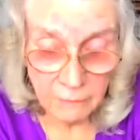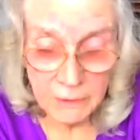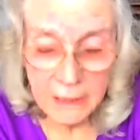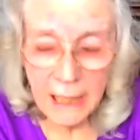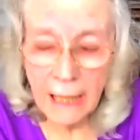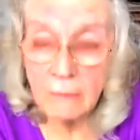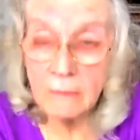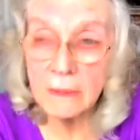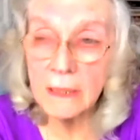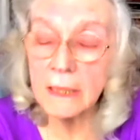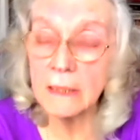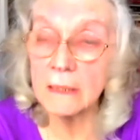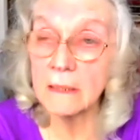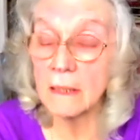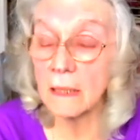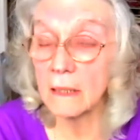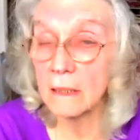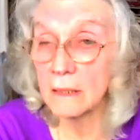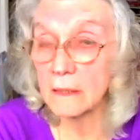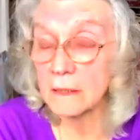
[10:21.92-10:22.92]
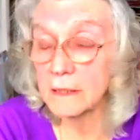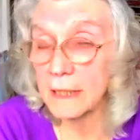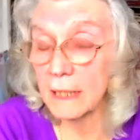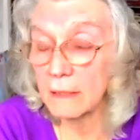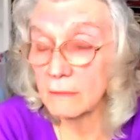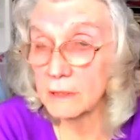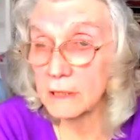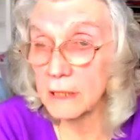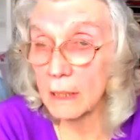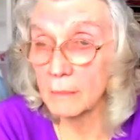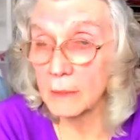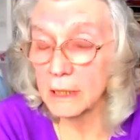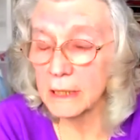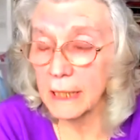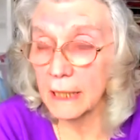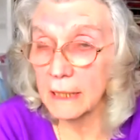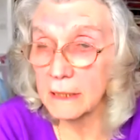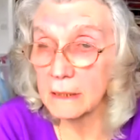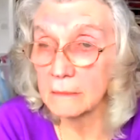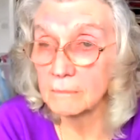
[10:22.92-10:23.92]
down in South
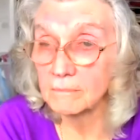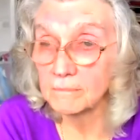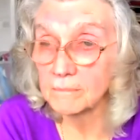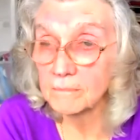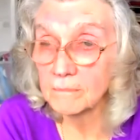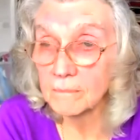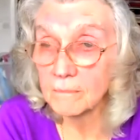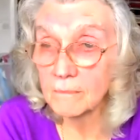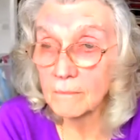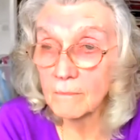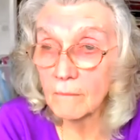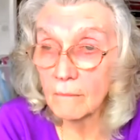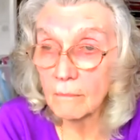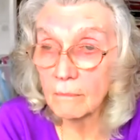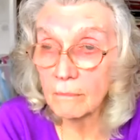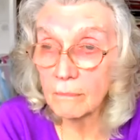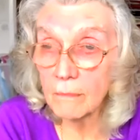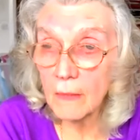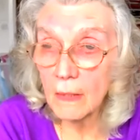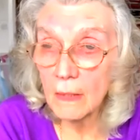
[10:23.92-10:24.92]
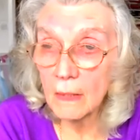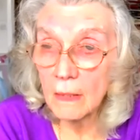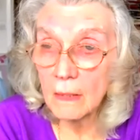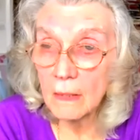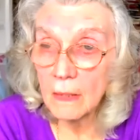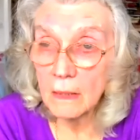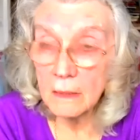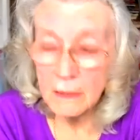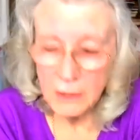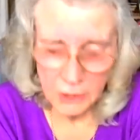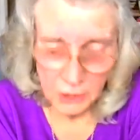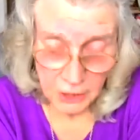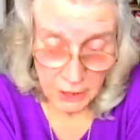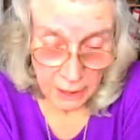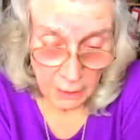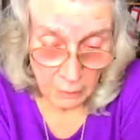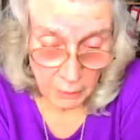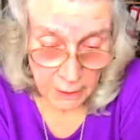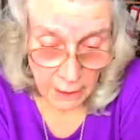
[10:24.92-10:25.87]
Somerset. And she was